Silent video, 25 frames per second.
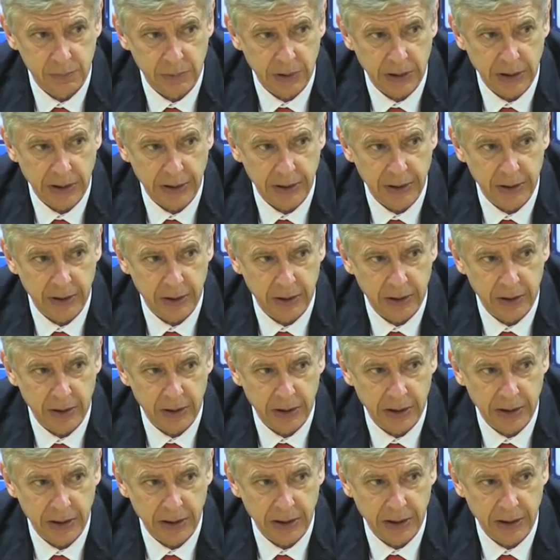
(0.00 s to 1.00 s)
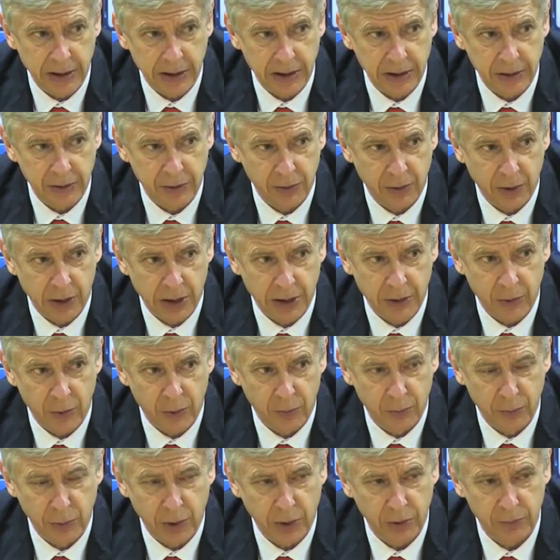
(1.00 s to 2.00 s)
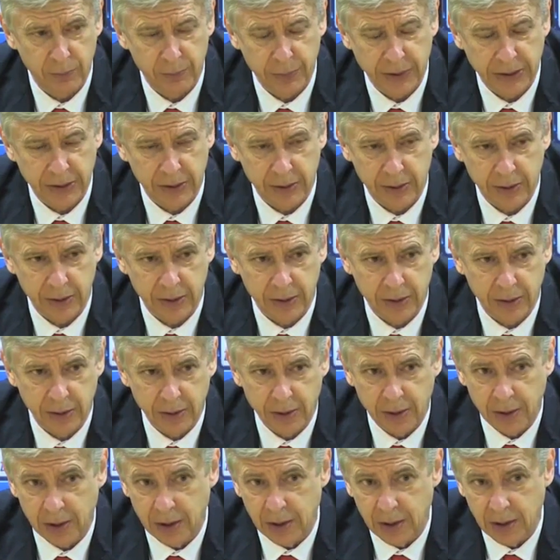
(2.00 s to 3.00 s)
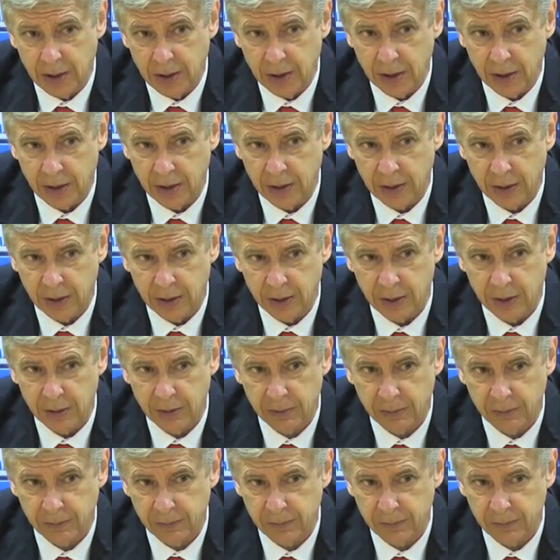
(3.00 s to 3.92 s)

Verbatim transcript: I, uh, I I I hope not. But uh, uh,